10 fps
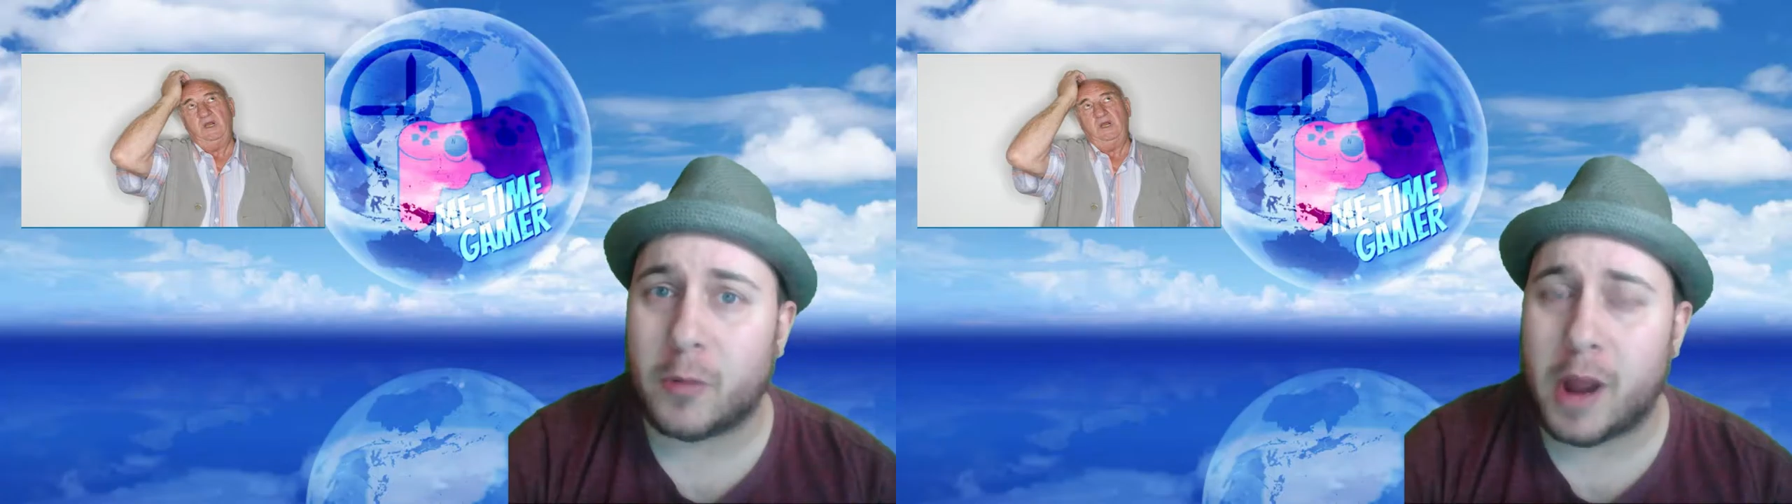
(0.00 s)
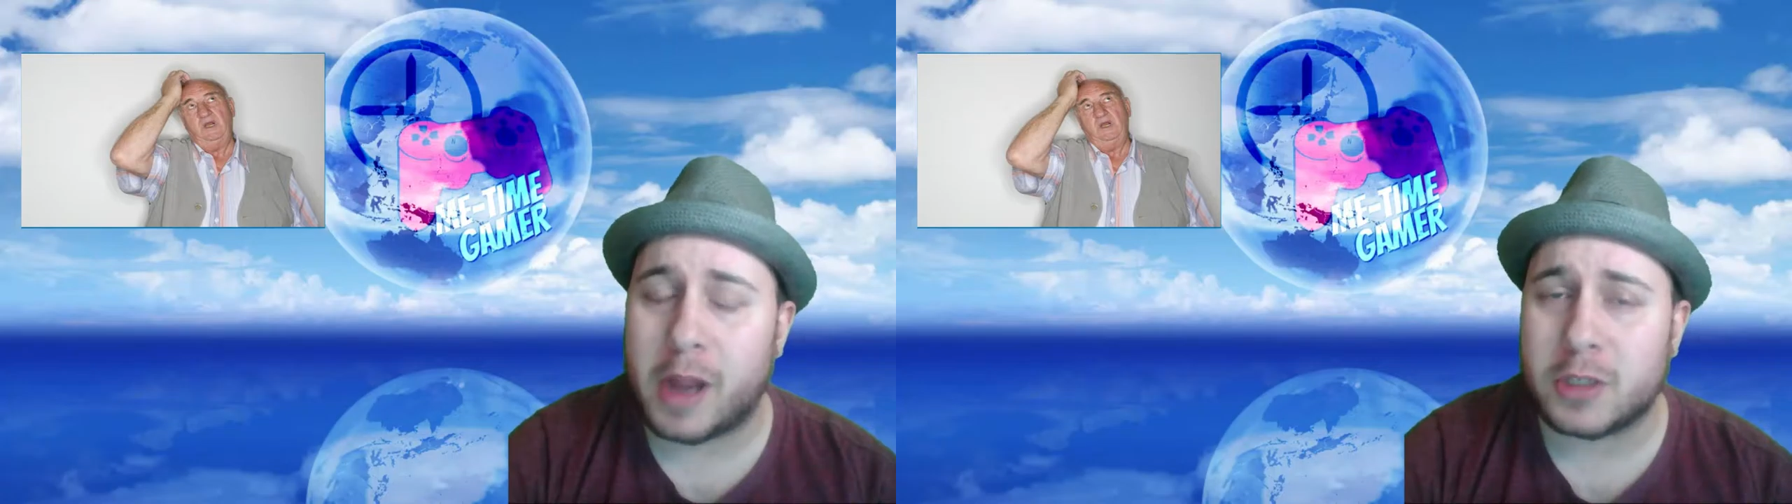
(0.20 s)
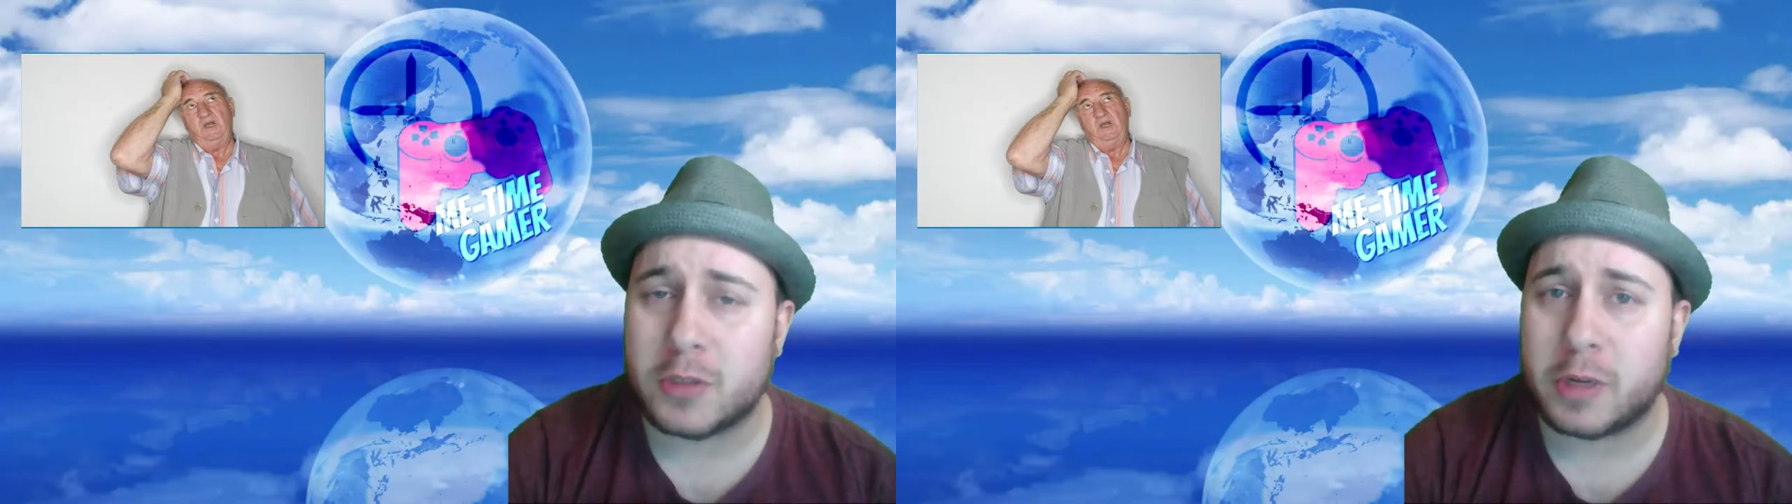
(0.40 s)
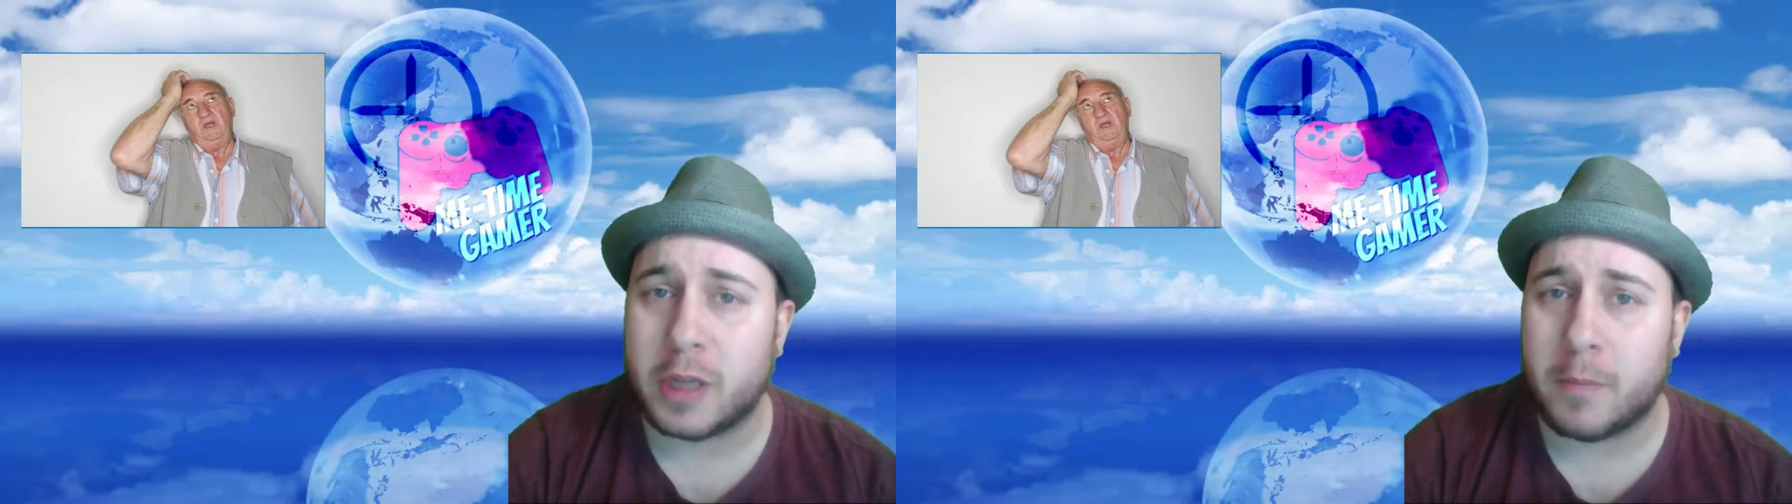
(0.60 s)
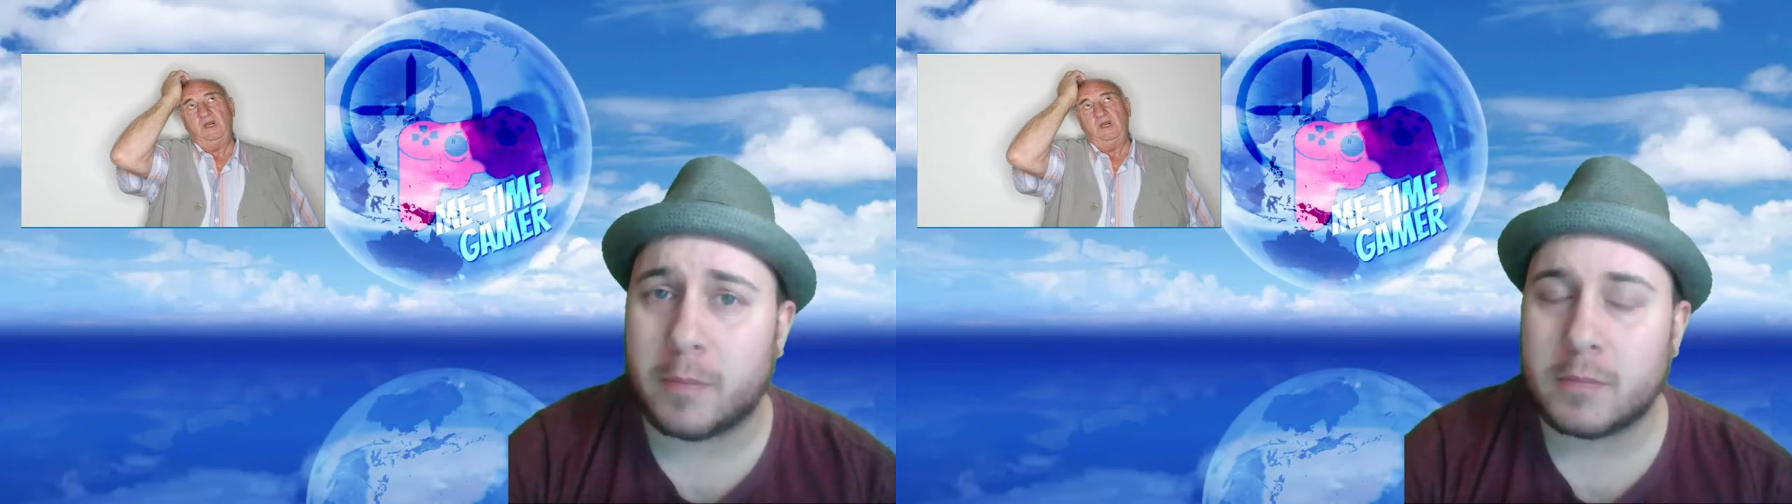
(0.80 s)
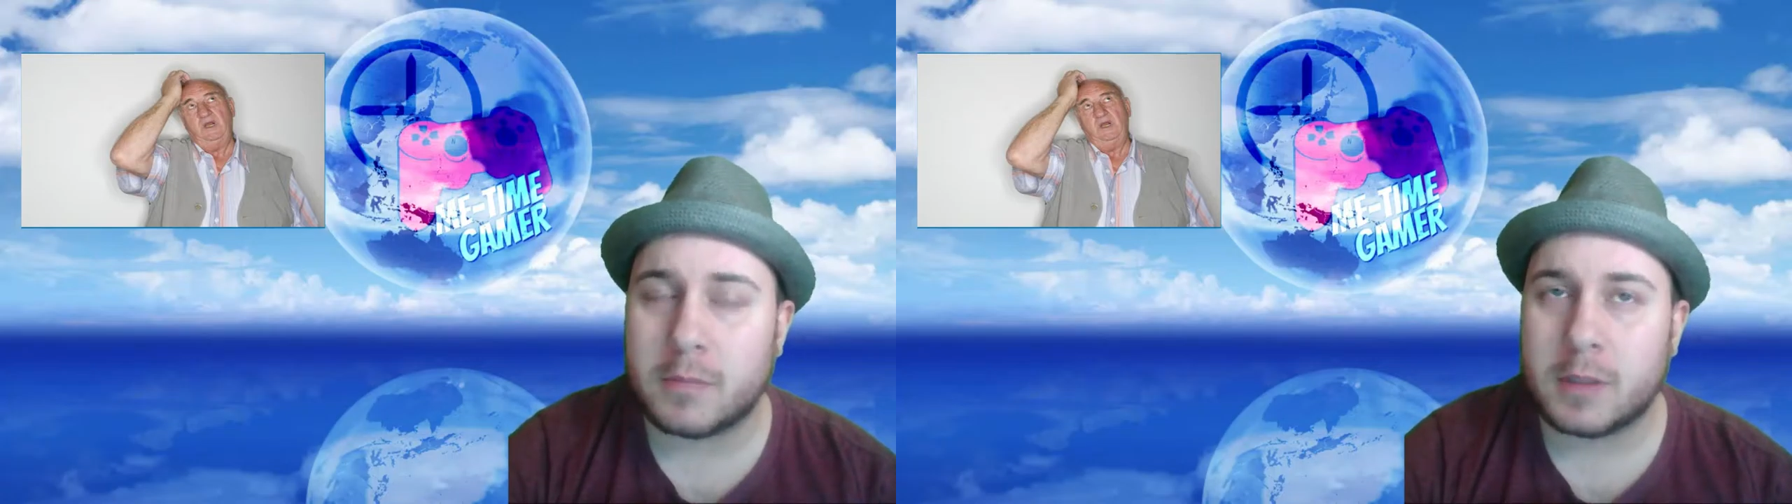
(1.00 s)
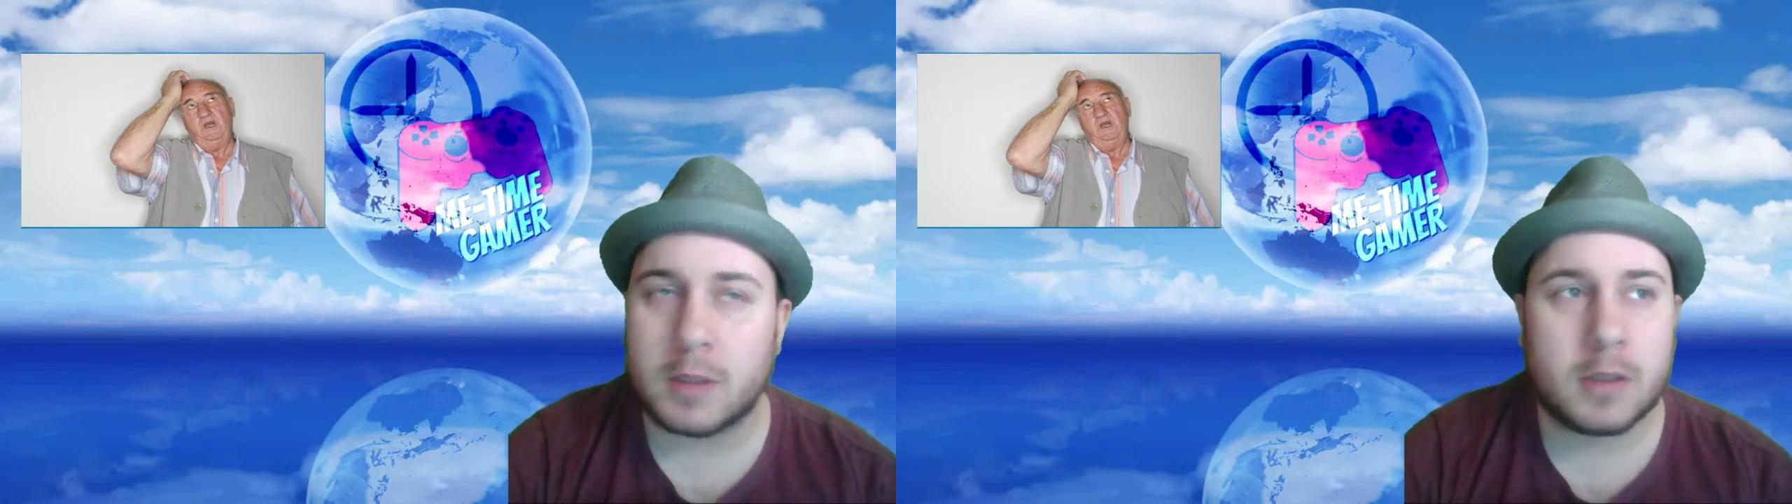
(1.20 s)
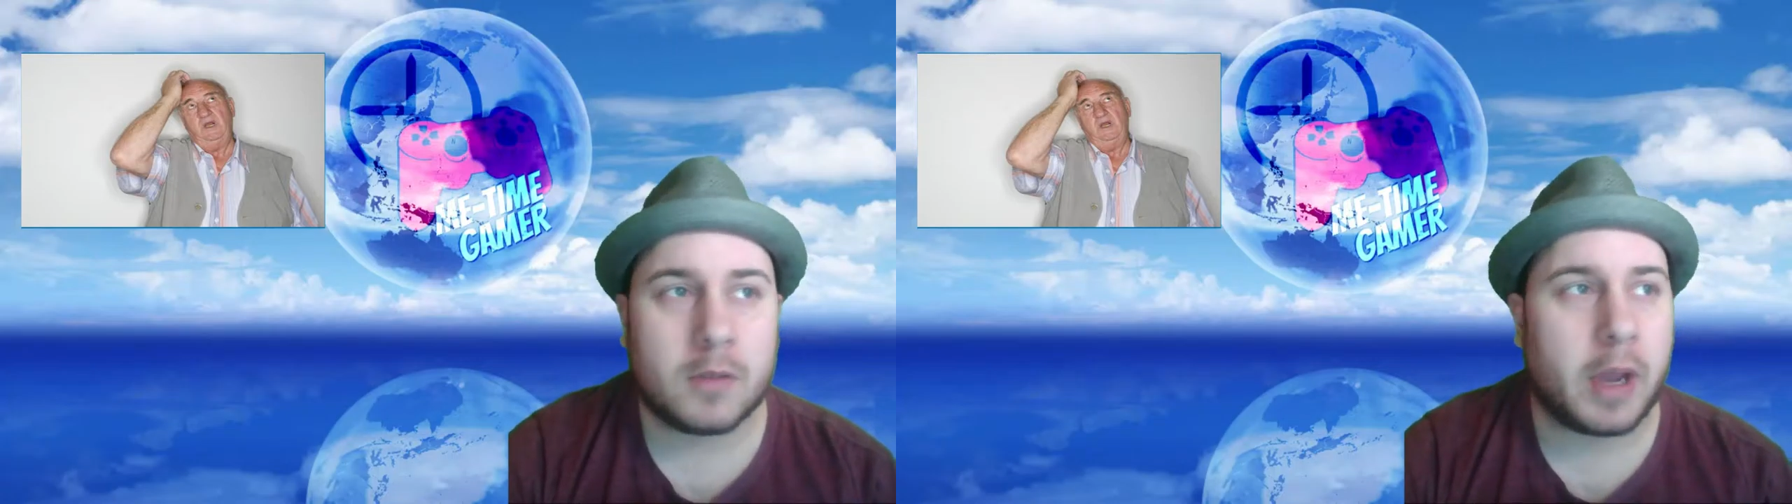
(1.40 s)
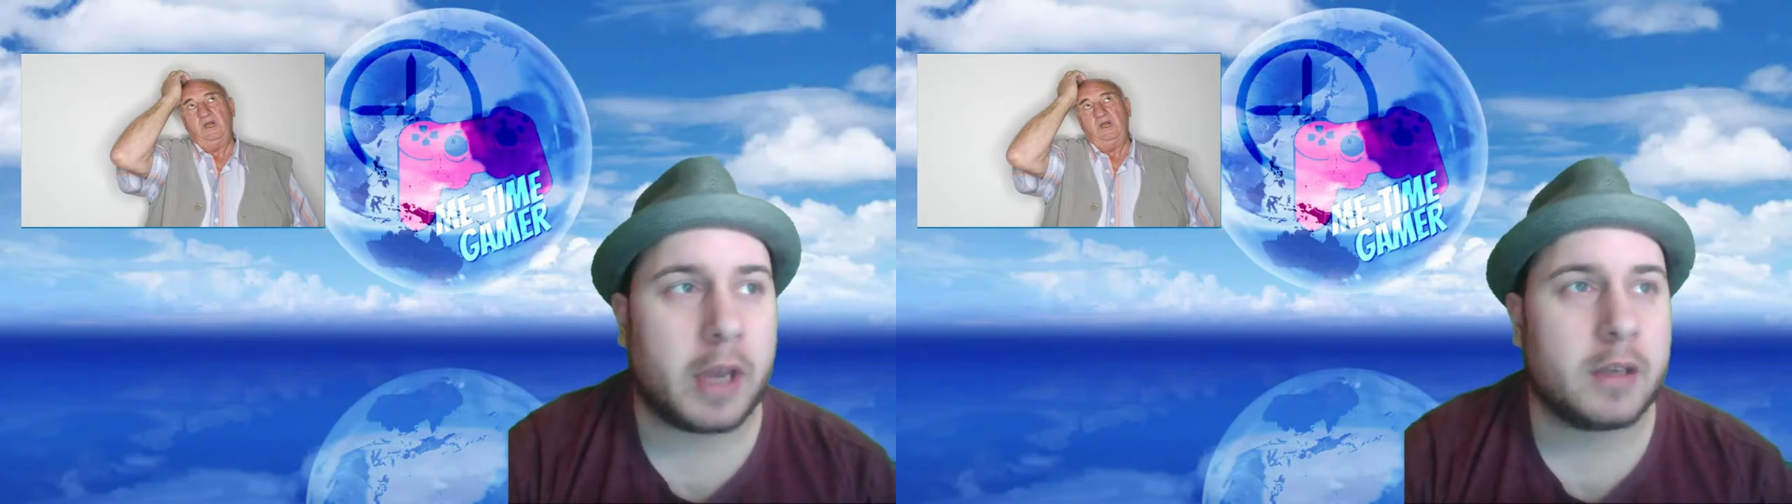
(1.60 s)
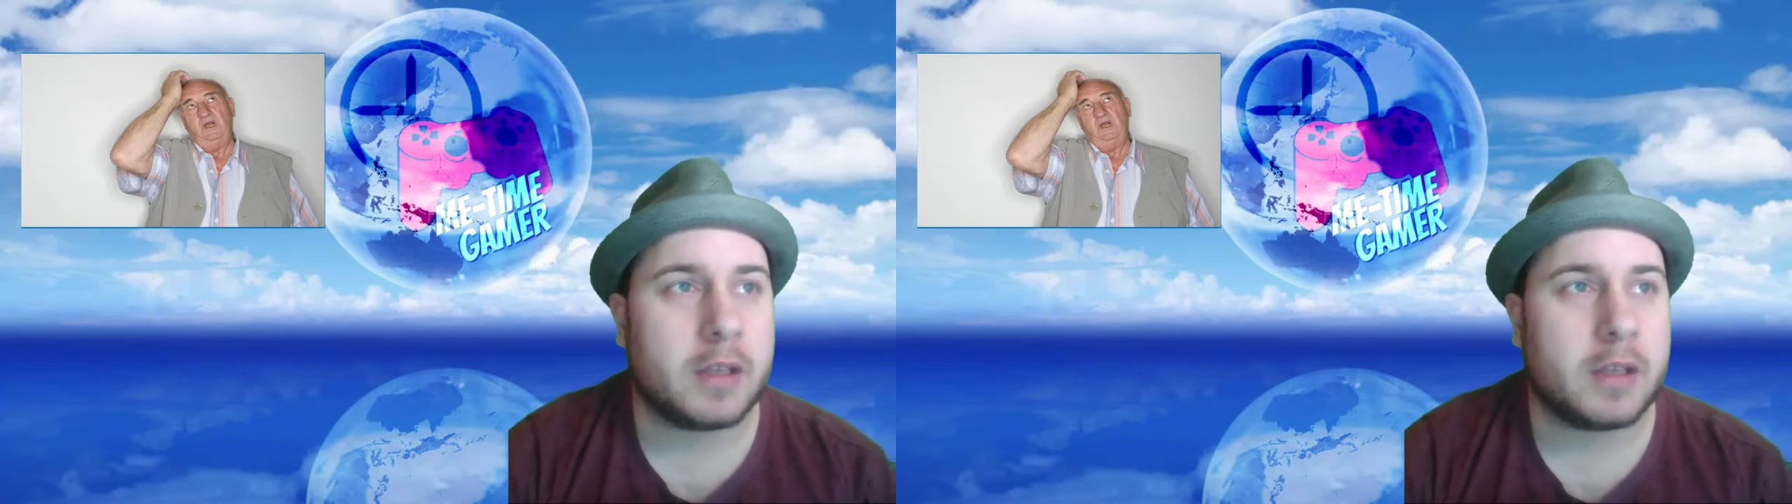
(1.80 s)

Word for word: O'Brien's doing them. Wait,